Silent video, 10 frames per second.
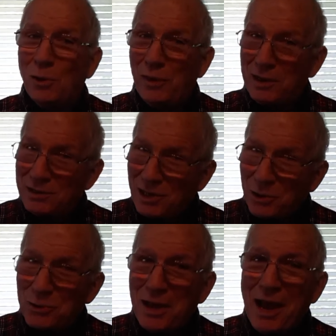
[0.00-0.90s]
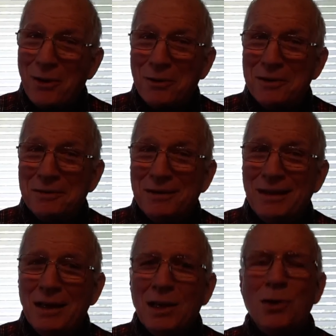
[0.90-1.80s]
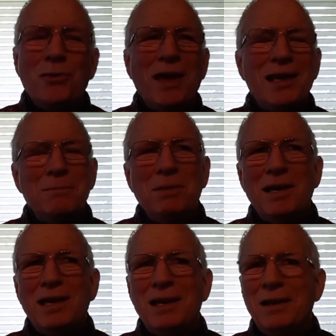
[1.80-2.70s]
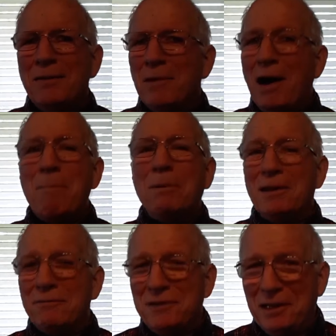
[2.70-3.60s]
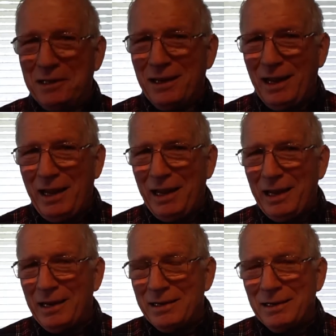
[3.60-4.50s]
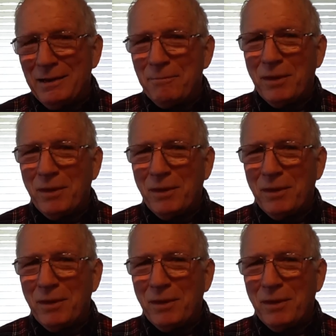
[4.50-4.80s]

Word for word: or they can tear you down. You know, they can be uplifting and